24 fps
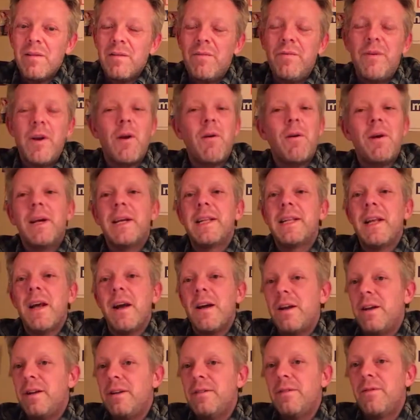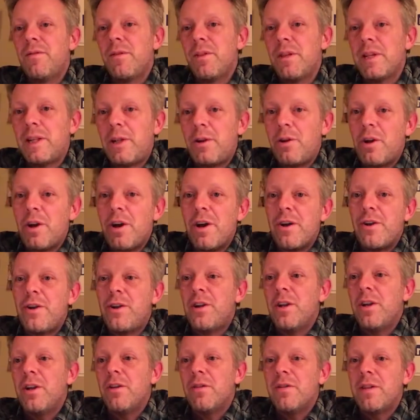very excited for this judge.
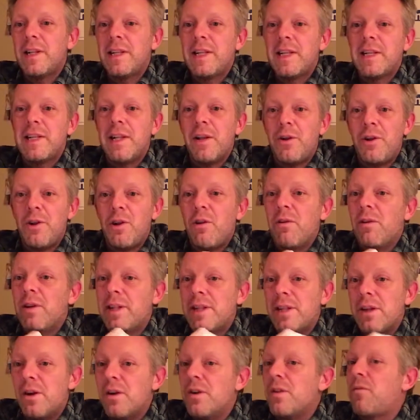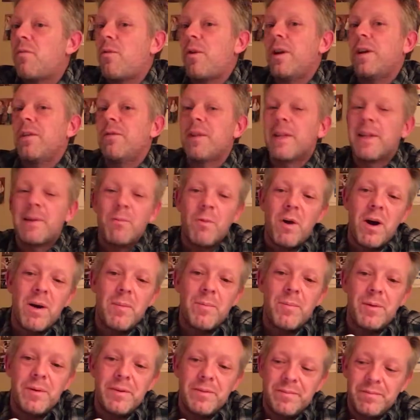This is a jurist unafraid of the
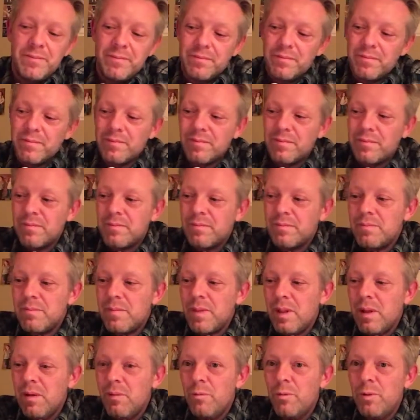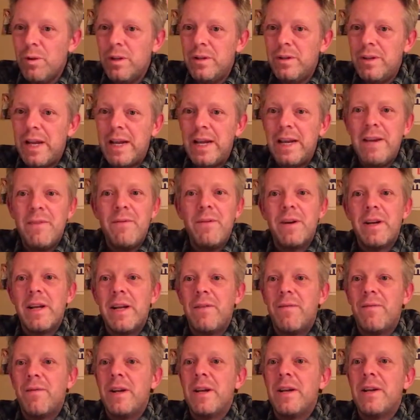swamp. Would they even
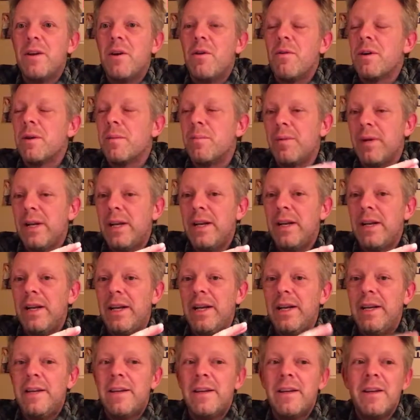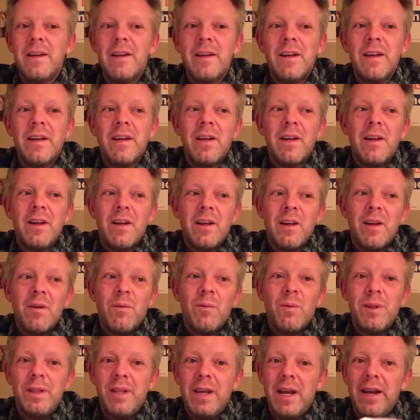let Flynn go completely?
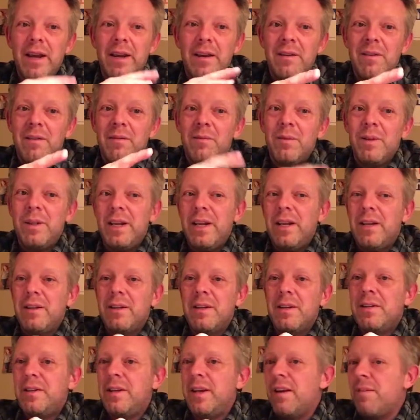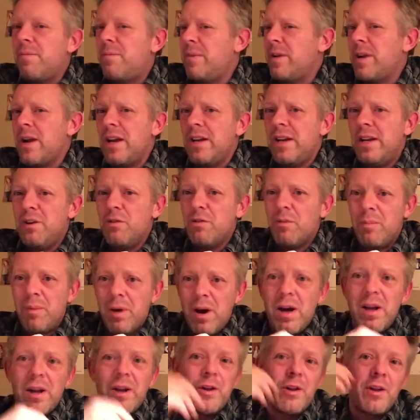Did the FBI need to
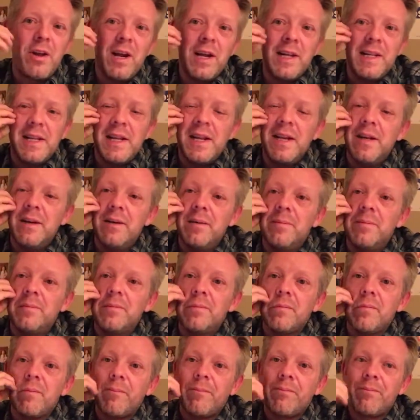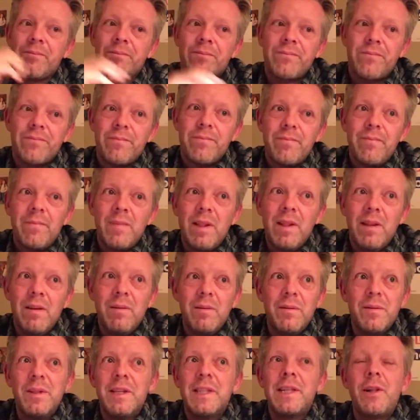apologize to him?
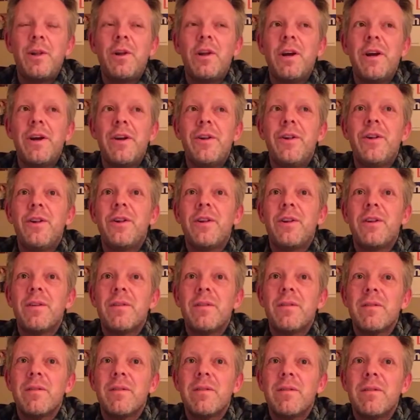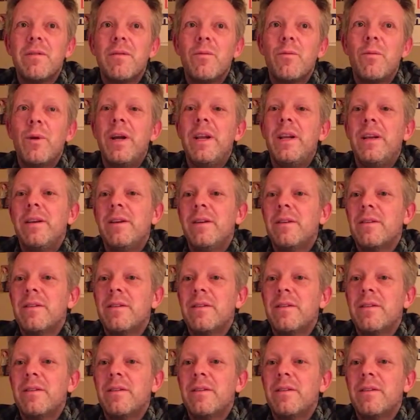Well, this judge went